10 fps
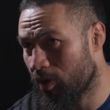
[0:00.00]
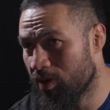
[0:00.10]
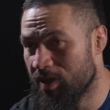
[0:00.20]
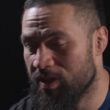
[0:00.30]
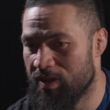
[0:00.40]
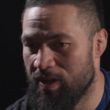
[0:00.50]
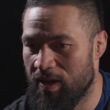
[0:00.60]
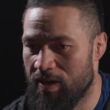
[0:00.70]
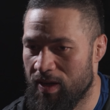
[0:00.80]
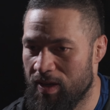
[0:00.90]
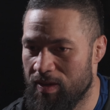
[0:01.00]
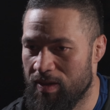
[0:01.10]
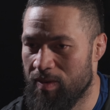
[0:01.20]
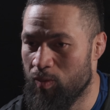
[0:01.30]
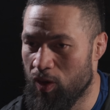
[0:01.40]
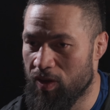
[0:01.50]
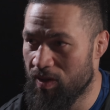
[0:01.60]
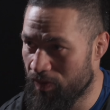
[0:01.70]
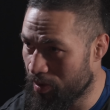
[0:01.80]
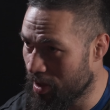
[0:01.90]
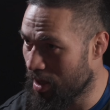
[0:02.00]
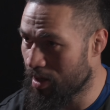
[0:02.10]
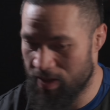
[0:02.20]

process is that I'm working very hard